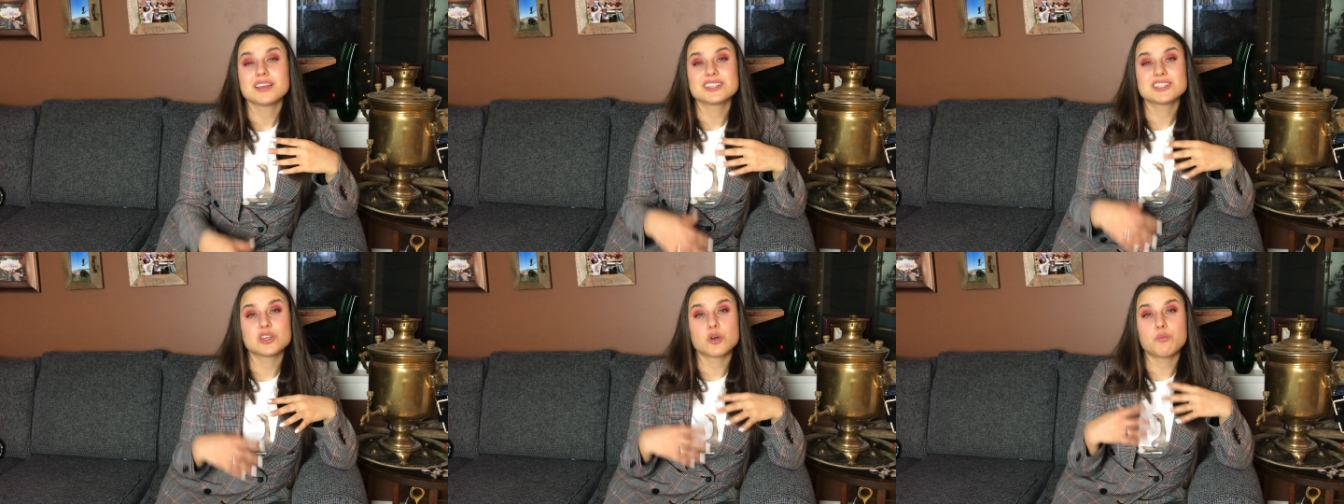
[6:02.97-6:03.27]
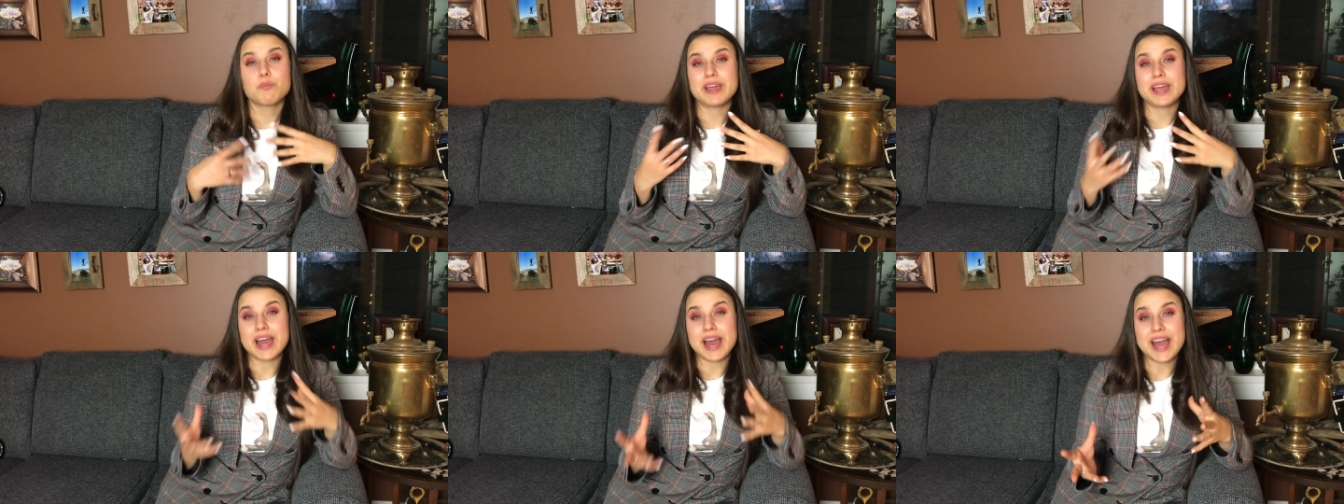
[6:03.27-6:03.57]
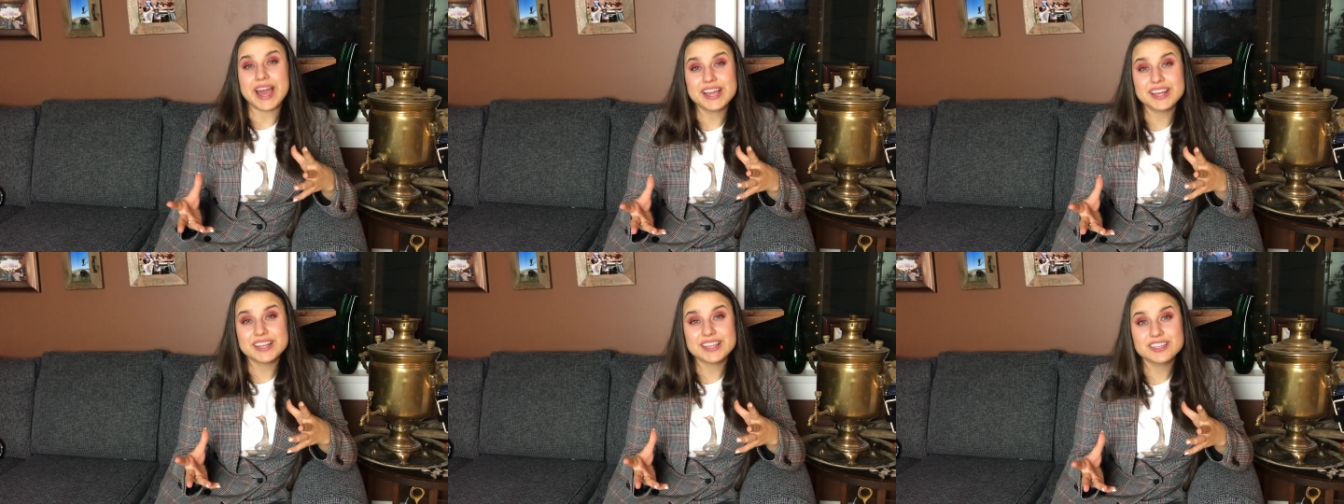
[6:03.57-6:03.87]
So by
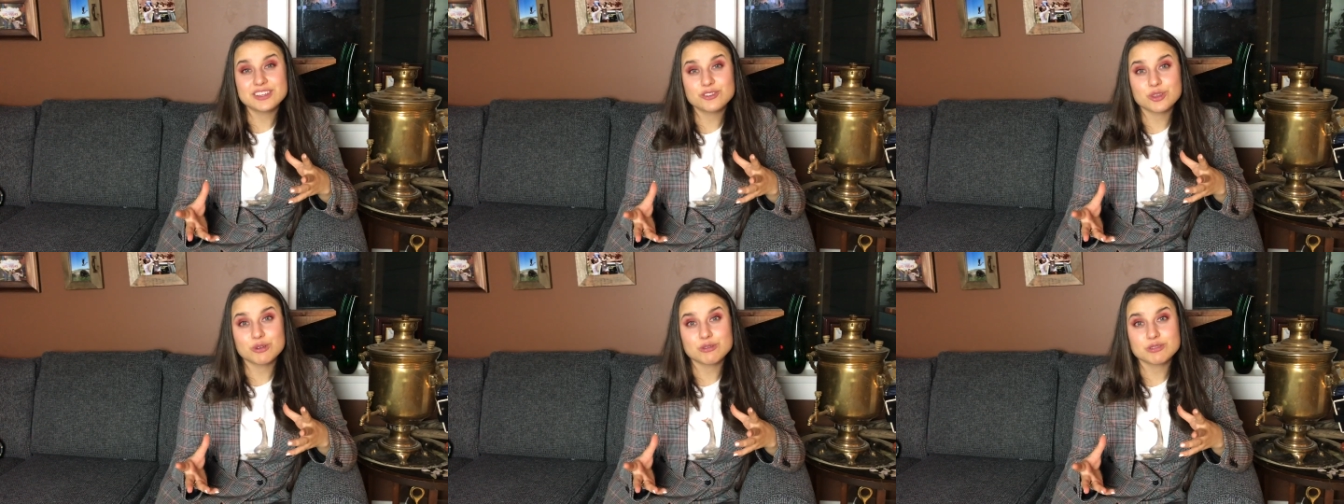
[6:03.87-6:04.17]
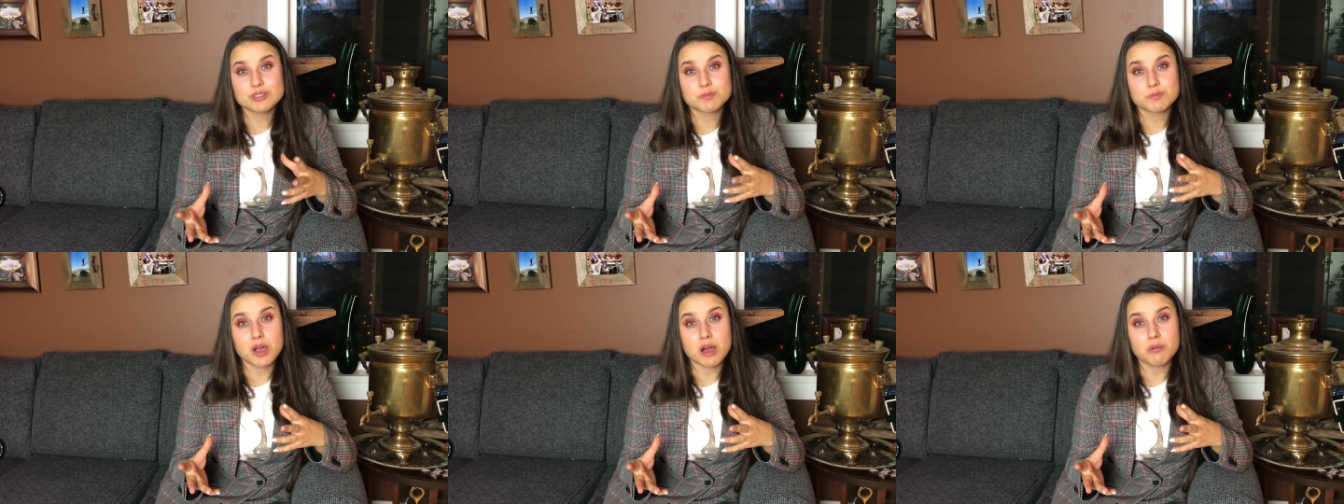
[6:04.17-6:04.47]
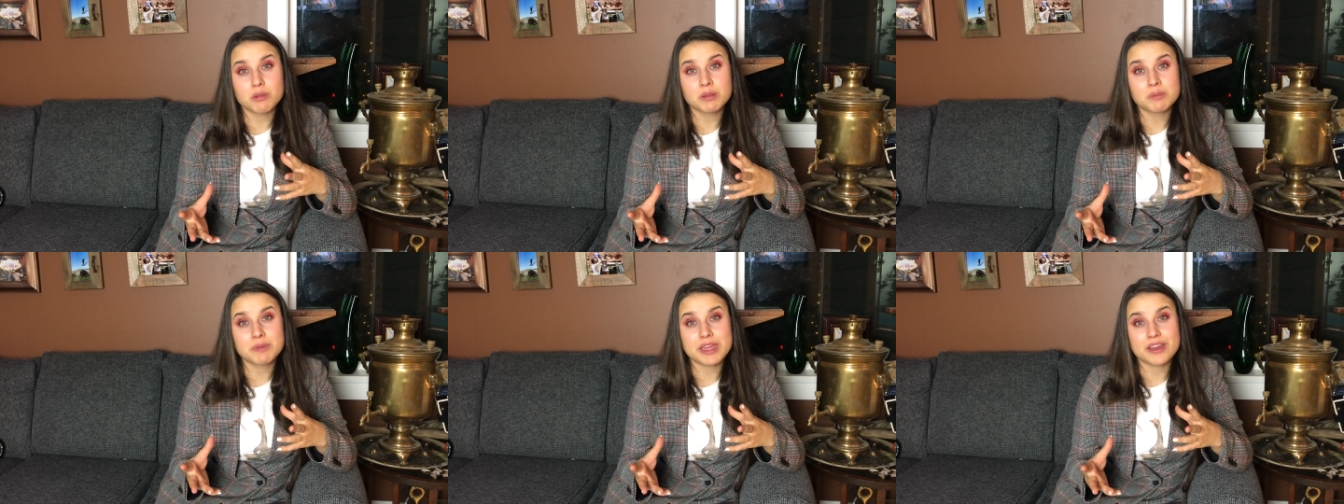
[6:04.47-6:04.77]
hiding those
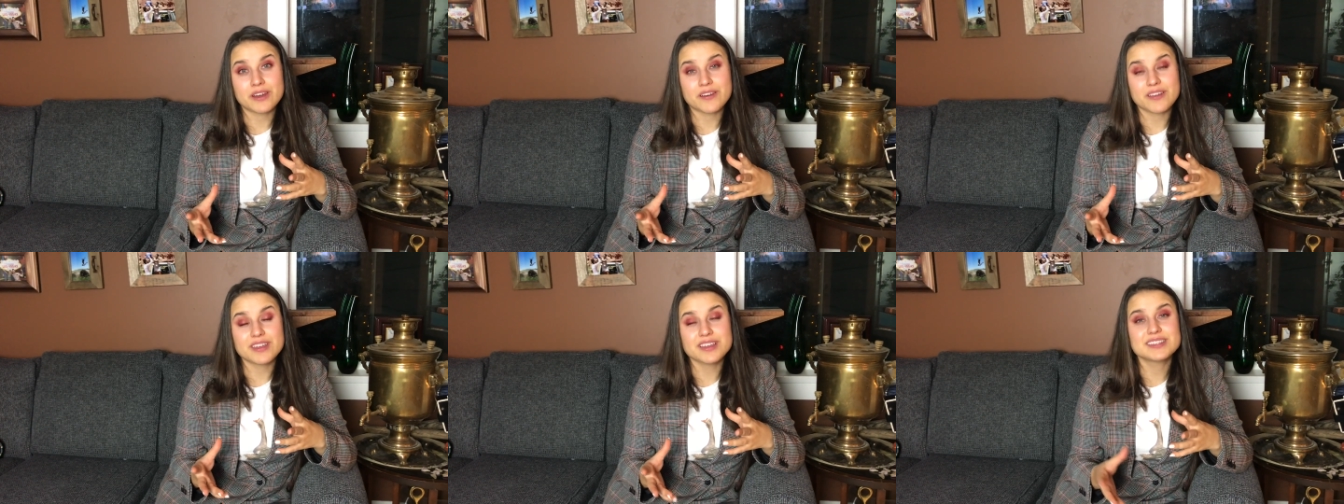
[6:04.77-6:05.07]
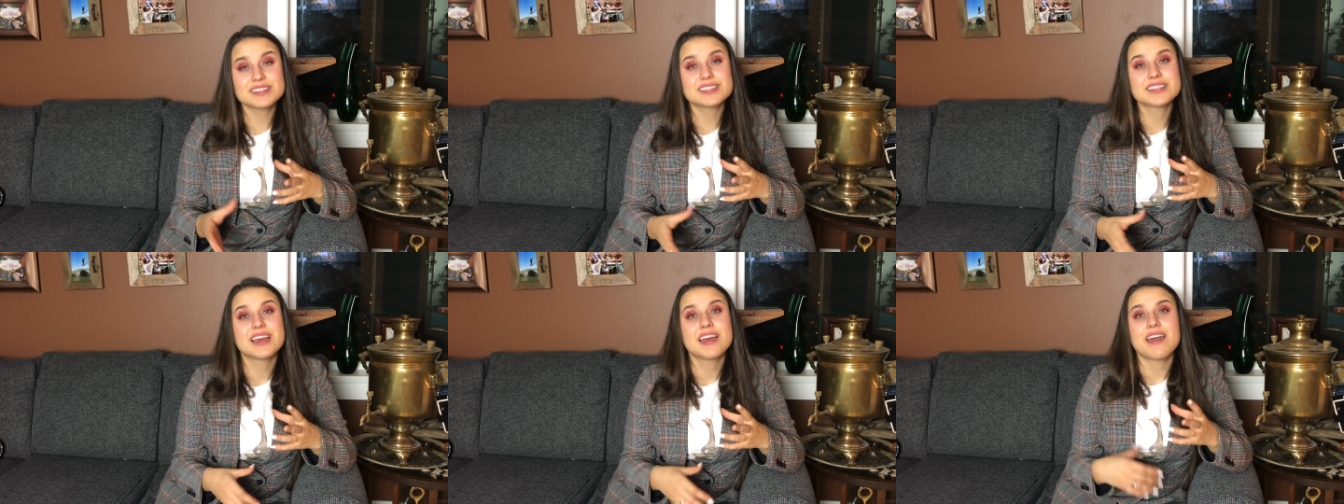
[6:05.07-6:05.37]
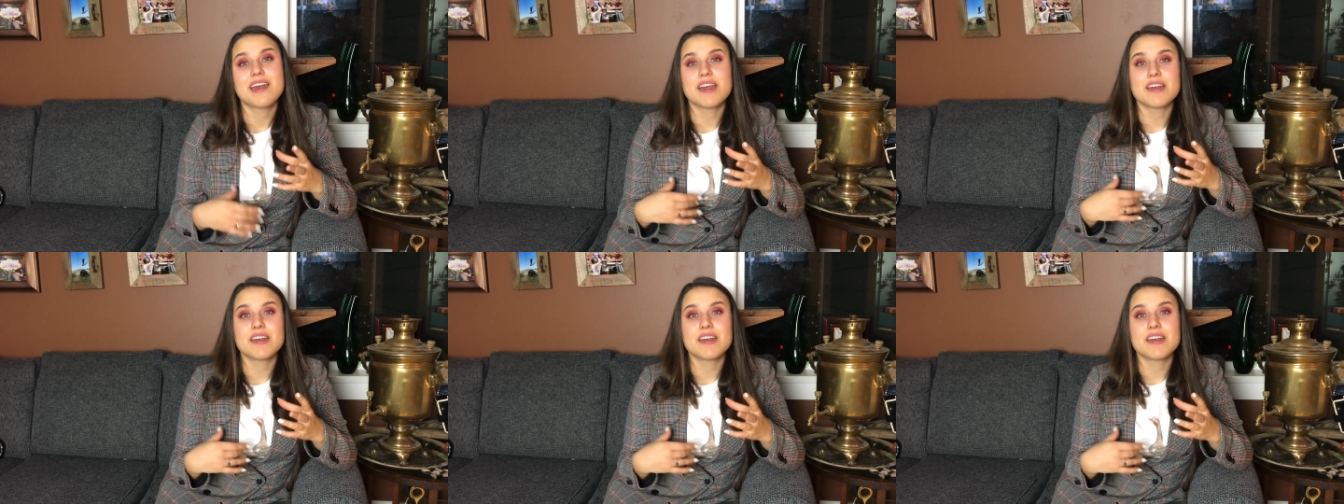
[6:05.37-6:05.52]
problem areas